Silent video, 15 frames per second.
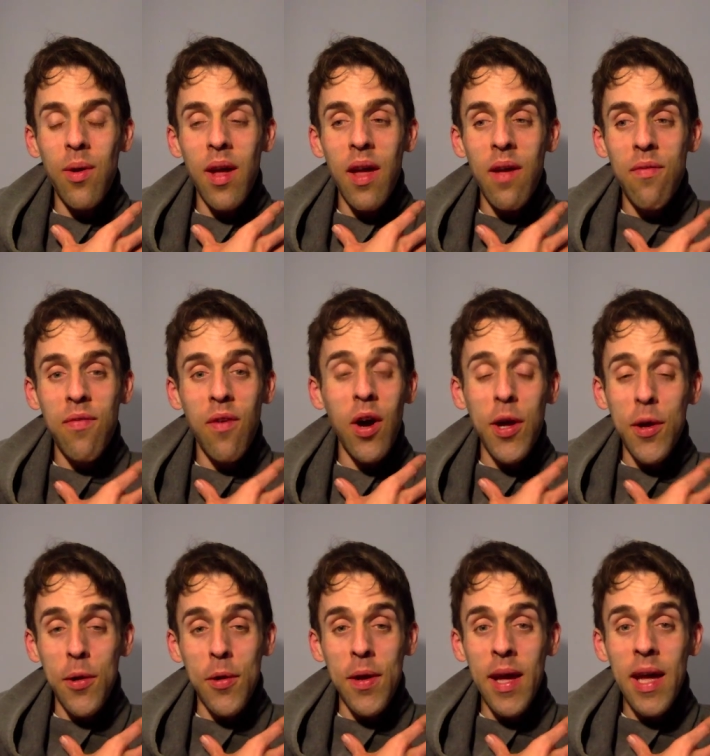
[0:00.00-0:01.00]
if I
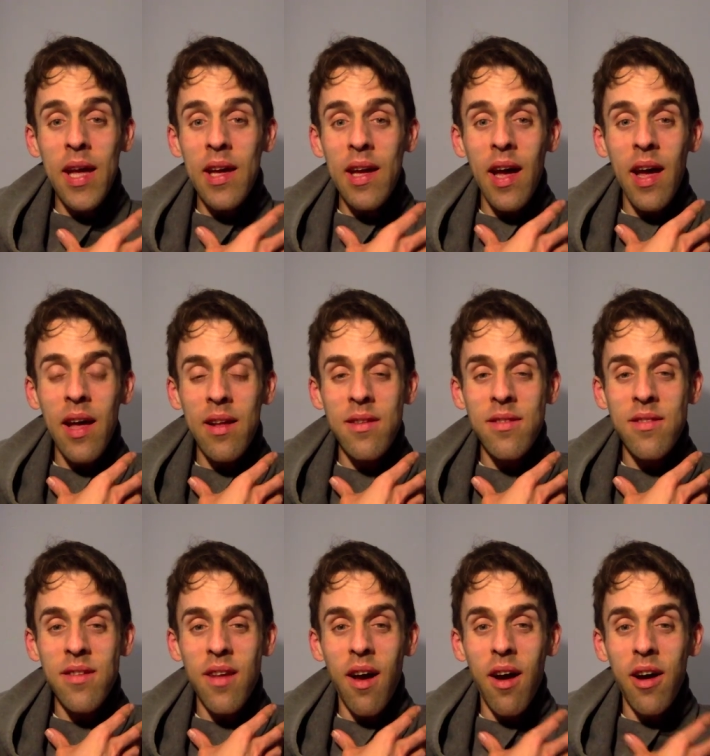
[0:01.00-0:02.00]
got it, and
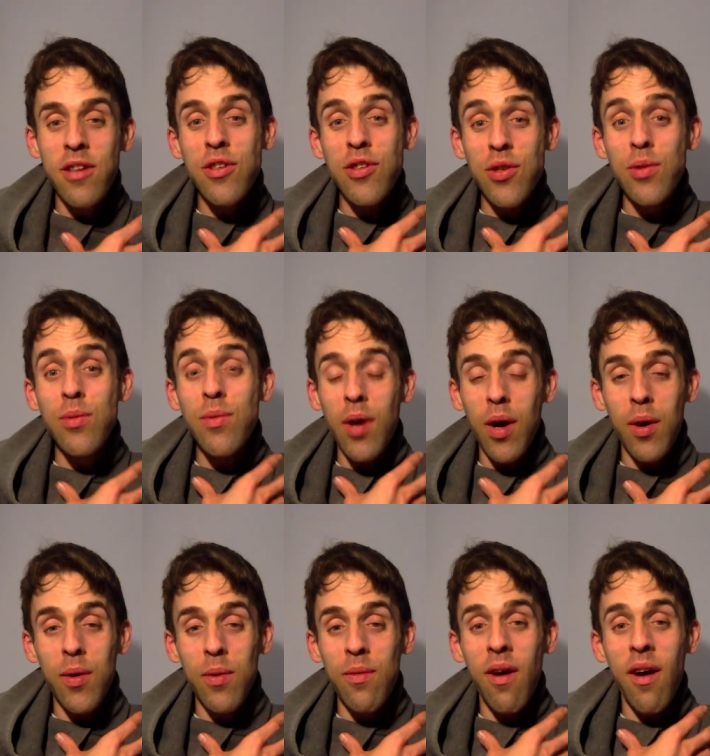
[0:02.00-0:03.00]
I do know,